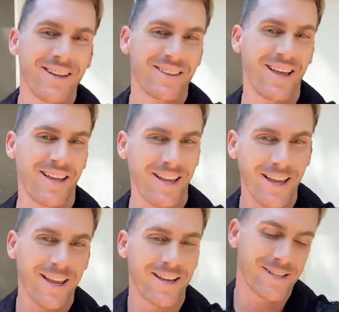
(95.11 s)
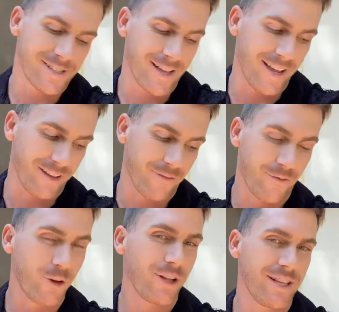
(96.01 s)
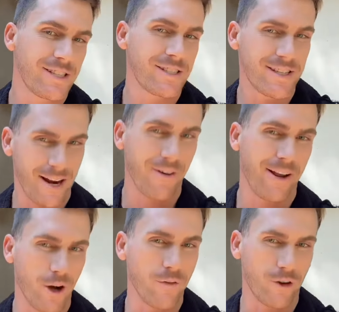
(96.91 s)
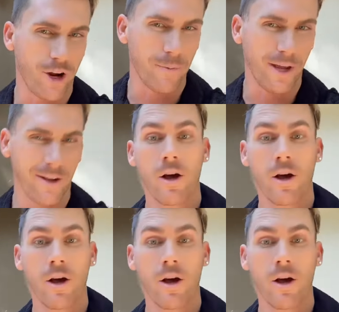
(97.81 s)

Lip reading: that he is like fully staring over at me.